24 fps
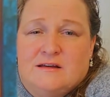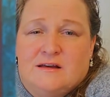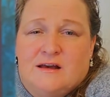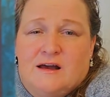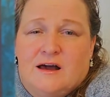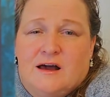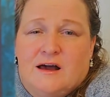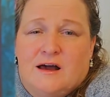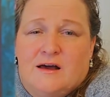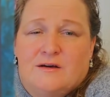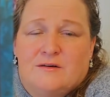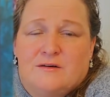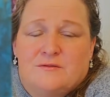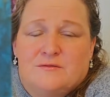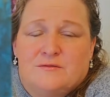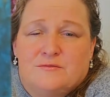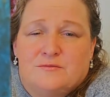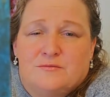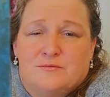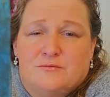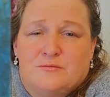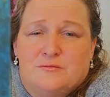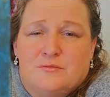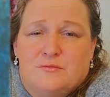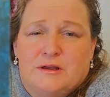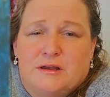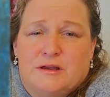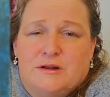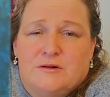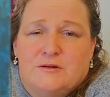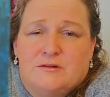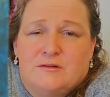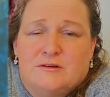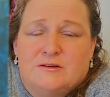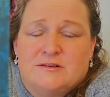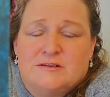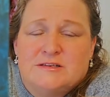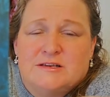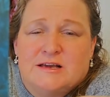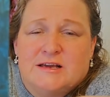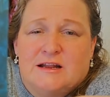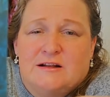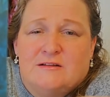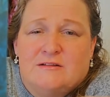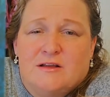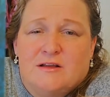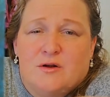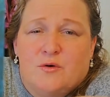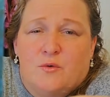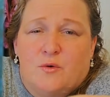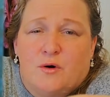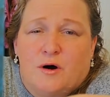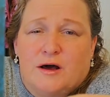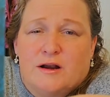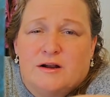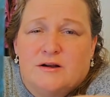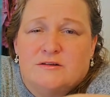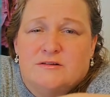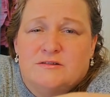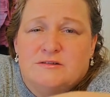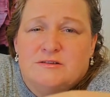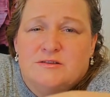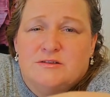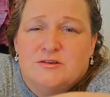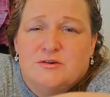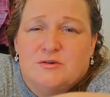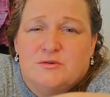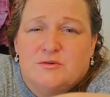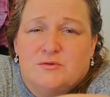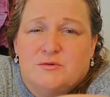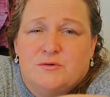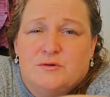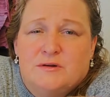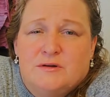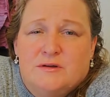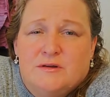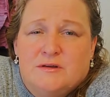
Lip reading: You know, it looks kind of like water, so